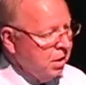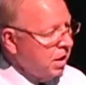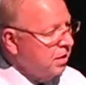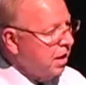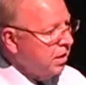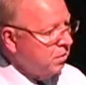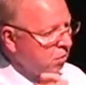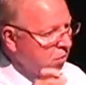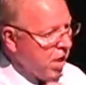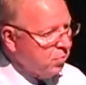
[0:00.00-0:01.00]
And that
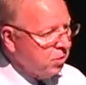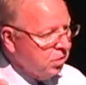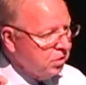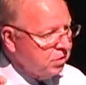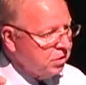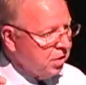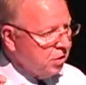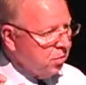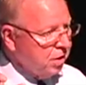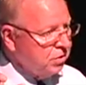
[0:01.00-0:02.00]
rapidly
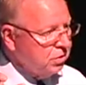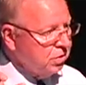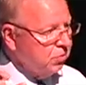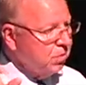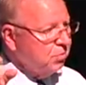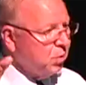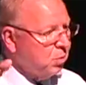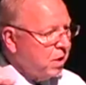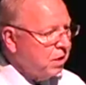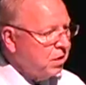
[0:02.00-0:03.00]
acceleration of
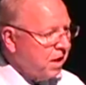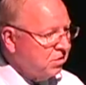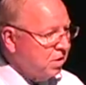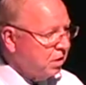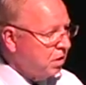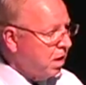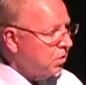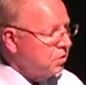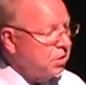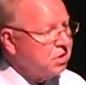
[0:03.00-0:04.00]
implementing that
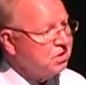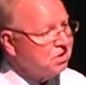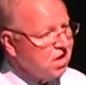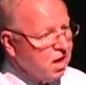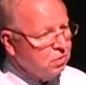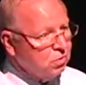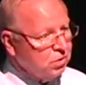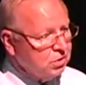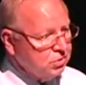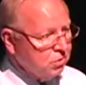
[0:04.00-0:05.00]
technology is not
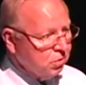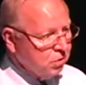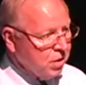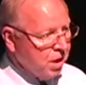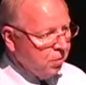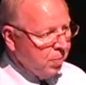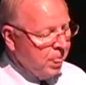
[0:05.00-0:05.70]
going to slow down.